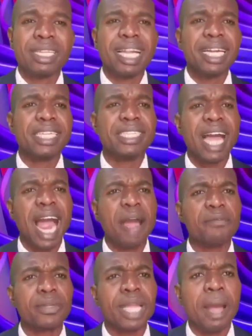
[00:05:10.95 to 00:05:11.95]
That is
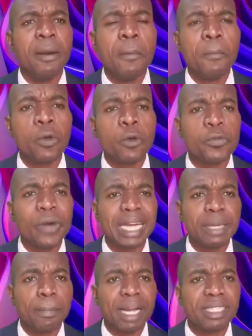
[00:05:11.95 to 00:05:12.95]
after
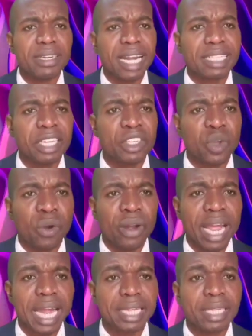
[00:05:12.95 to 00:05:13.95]
providing material things
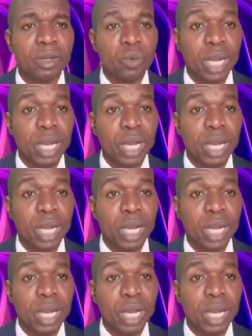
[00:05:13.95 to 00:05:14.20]
on earth.